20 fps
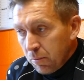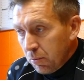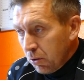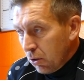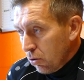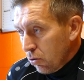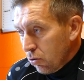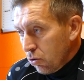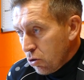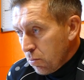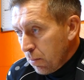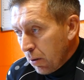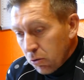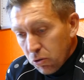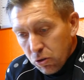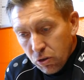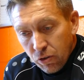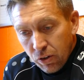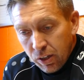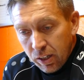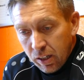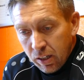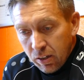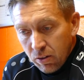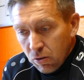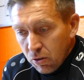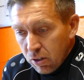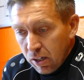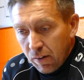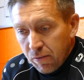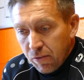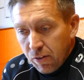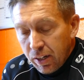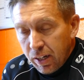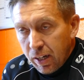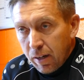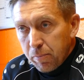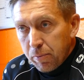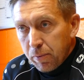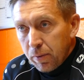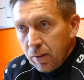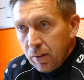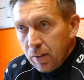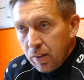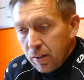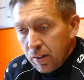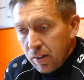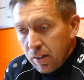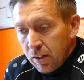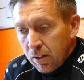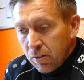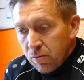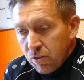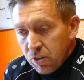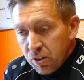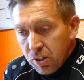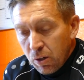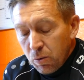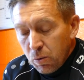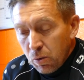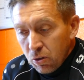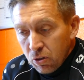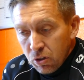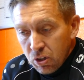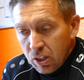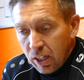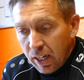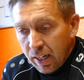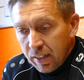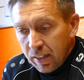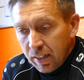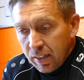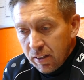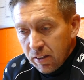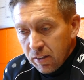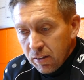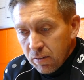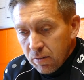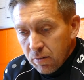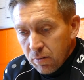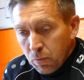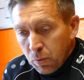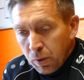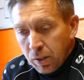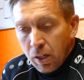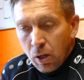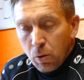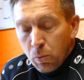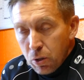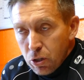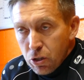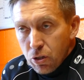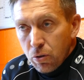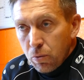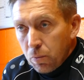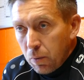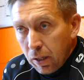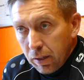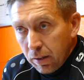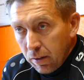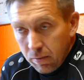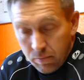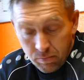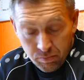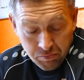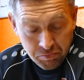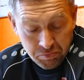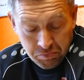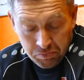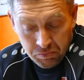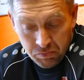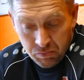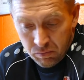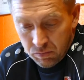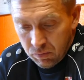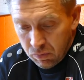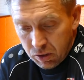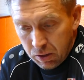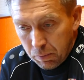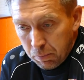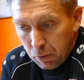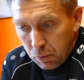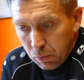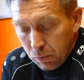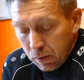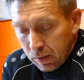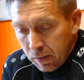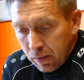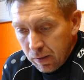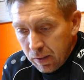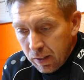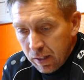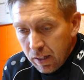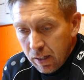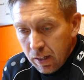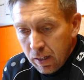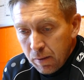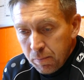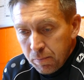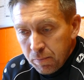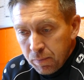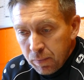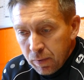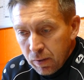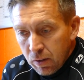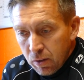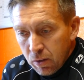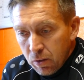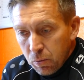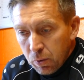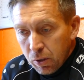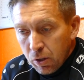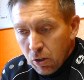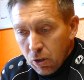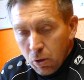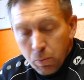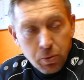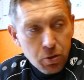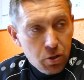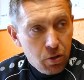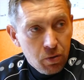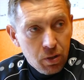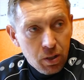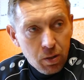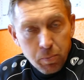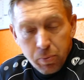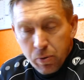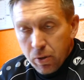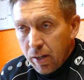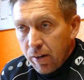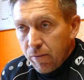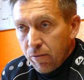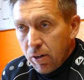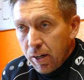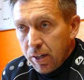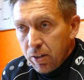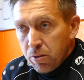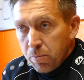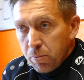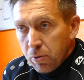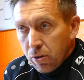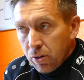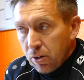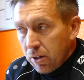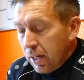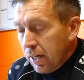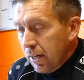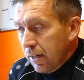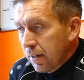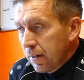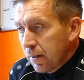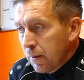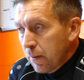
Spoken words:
I'm not smoke screening or covering up a result on Saturday that we know we should have won. Simple. We got an opportunity to put that right tomorrow night,